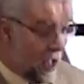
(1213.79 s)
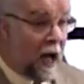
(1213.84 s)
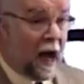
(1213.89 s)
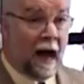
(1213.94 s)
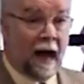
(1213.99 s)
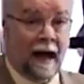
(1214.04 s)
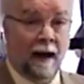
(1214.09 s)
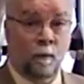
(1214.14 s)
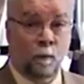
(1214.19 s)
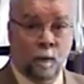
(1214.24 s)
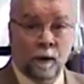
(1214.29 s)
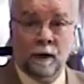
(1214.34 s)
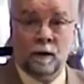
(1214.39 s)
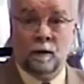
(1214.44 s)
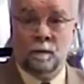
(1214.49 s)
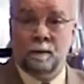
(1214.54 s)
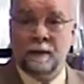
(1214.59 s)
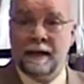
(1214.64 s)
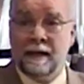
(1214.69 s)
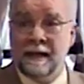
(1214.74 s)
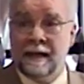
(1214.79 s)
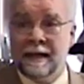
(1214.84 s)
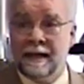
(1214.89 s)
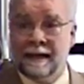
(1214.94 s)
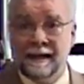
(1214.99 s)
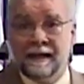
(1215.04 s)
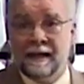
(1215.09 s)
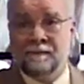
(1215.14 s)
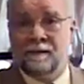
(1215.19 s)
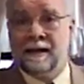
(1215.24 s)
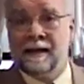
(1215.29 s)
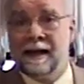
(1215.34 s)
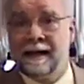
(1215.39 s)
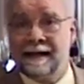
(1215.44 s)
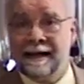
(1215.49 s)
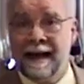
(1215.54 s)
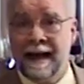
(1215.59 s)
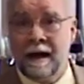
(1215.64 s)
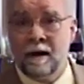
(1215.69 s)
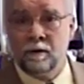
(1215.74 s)
I will be giving
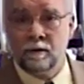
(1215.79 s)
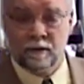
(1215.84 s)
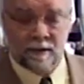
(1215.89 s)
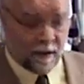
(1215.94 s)
account